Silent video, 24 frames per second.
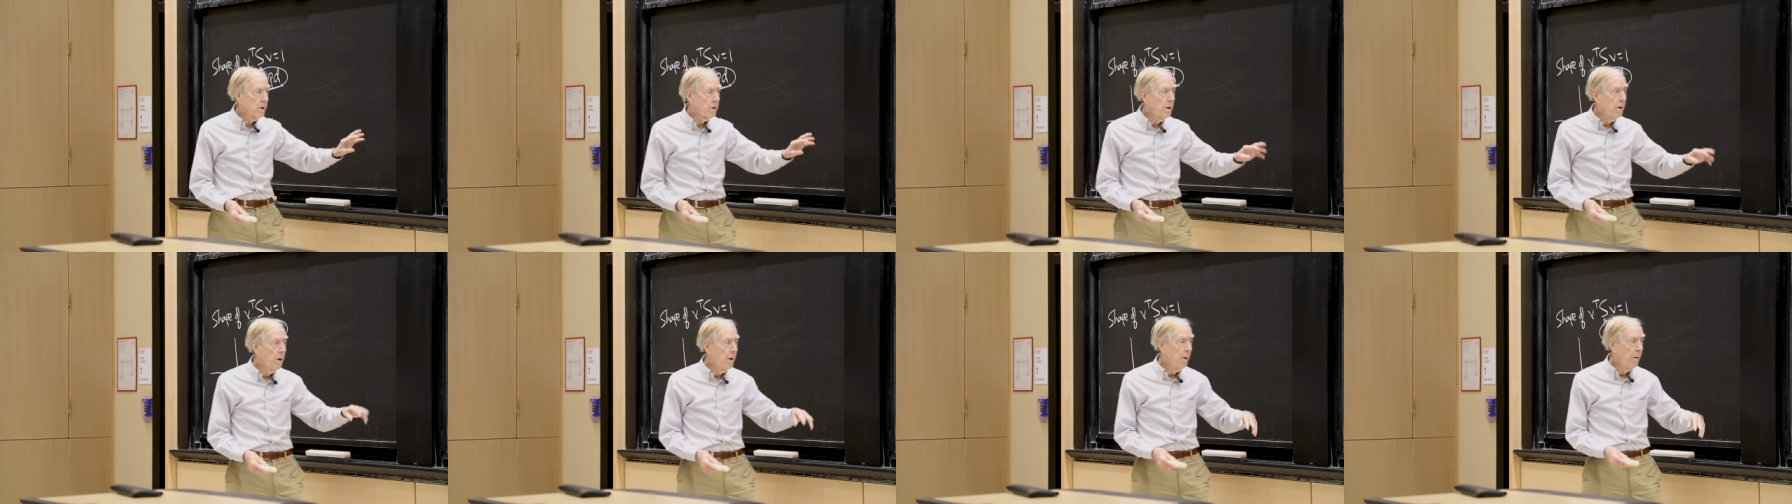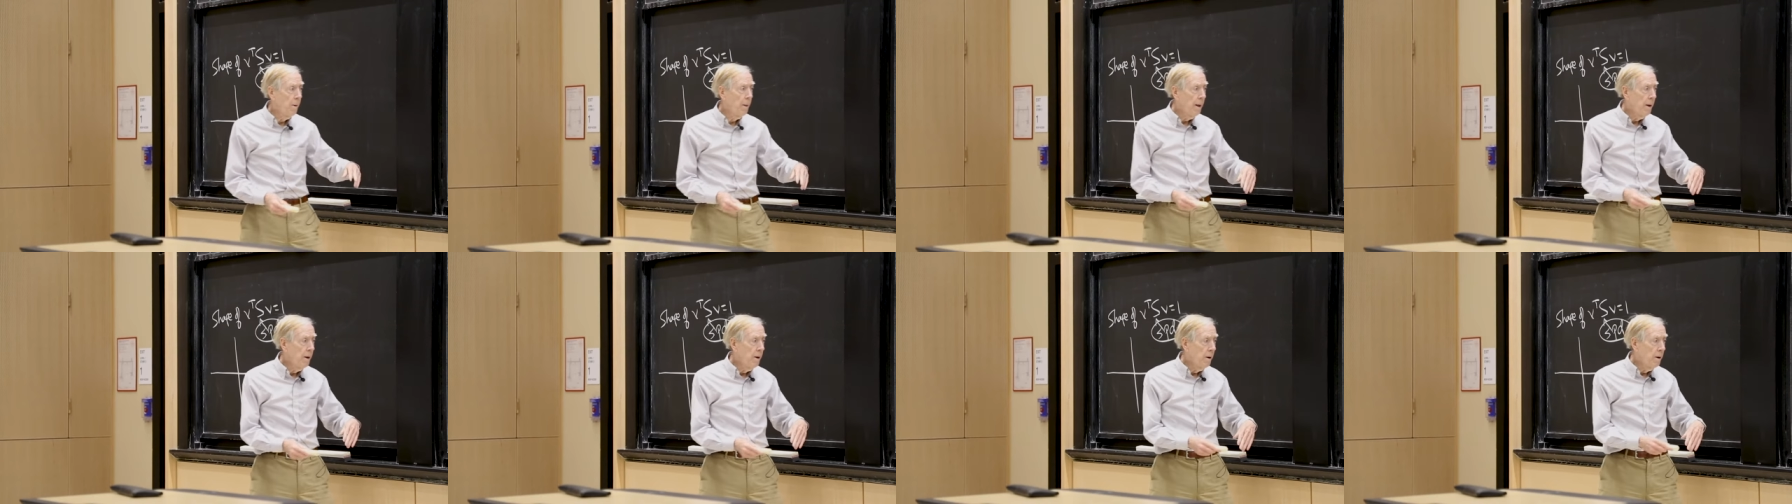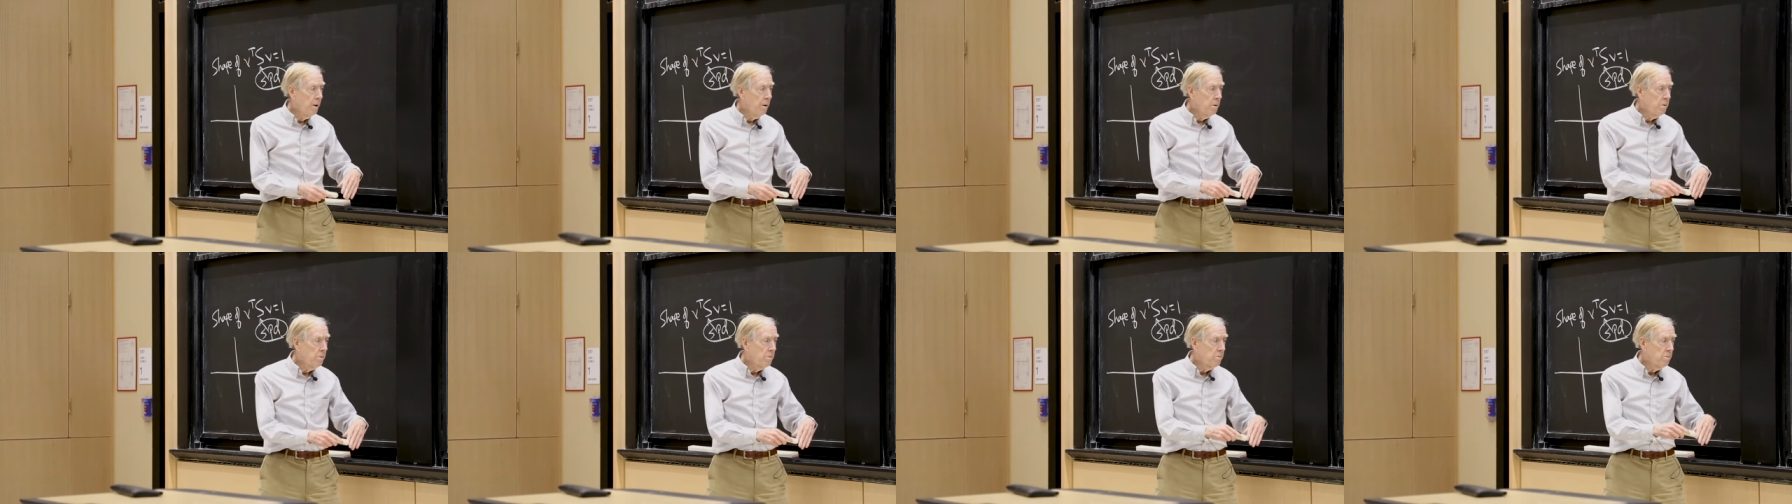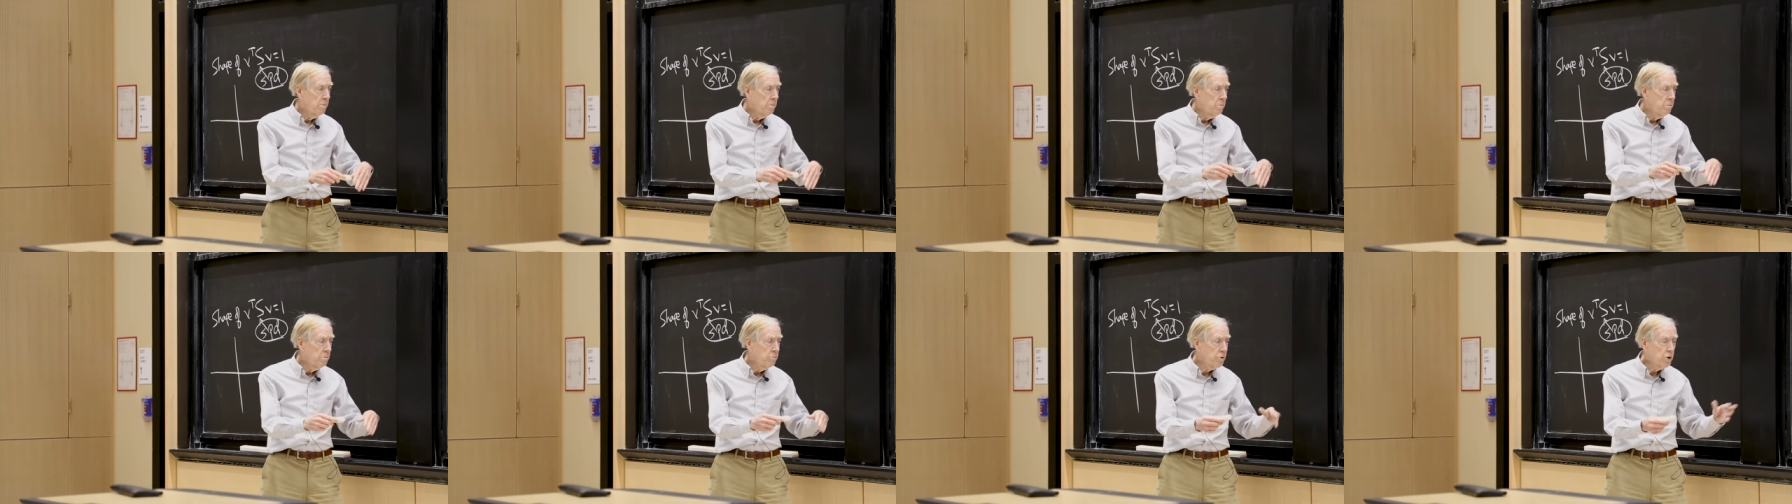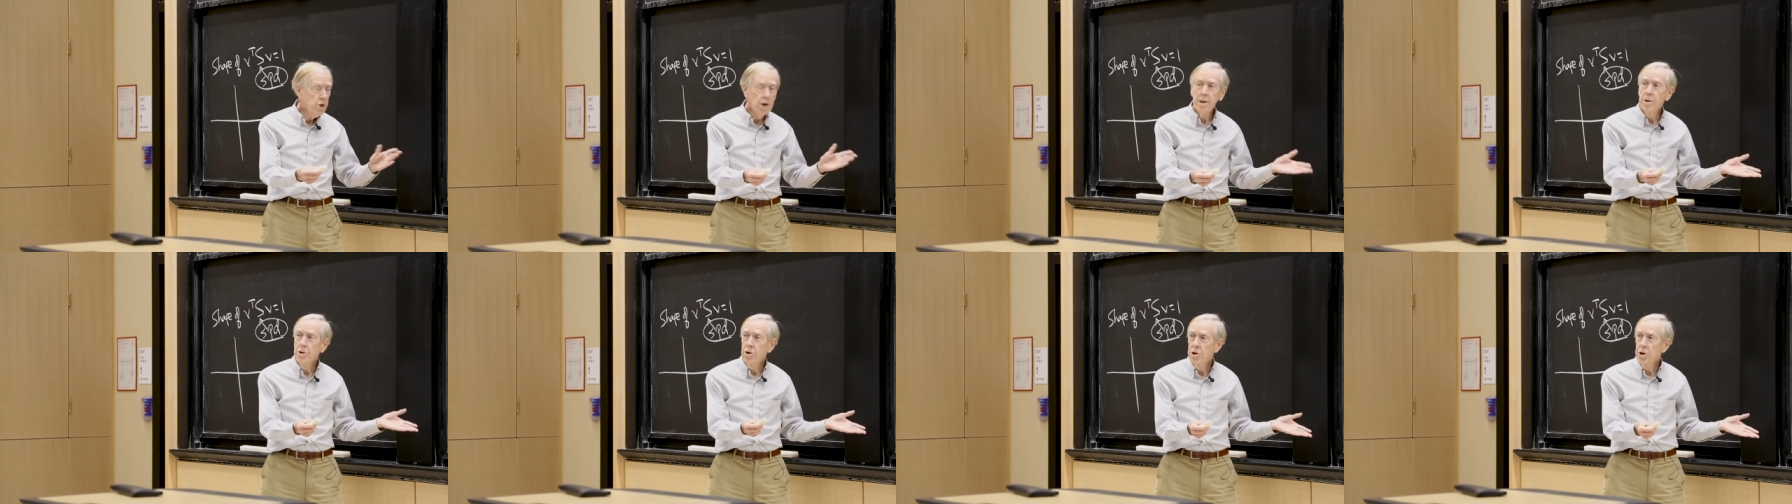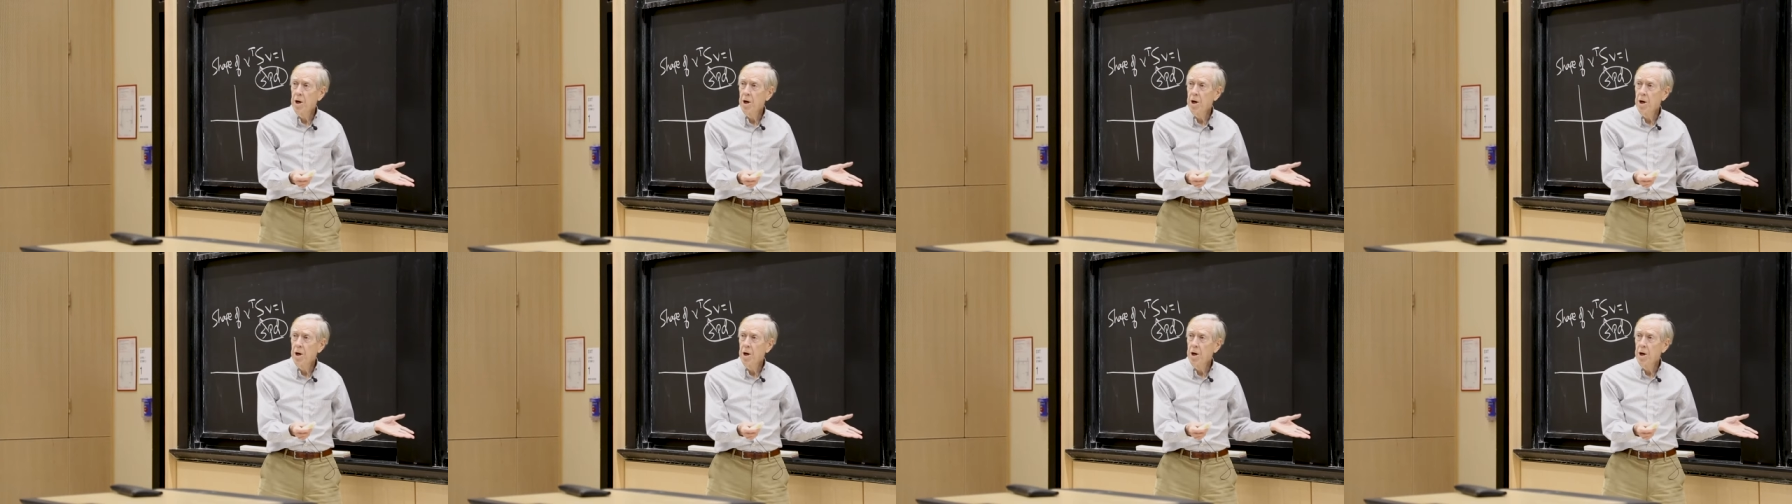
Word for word: to change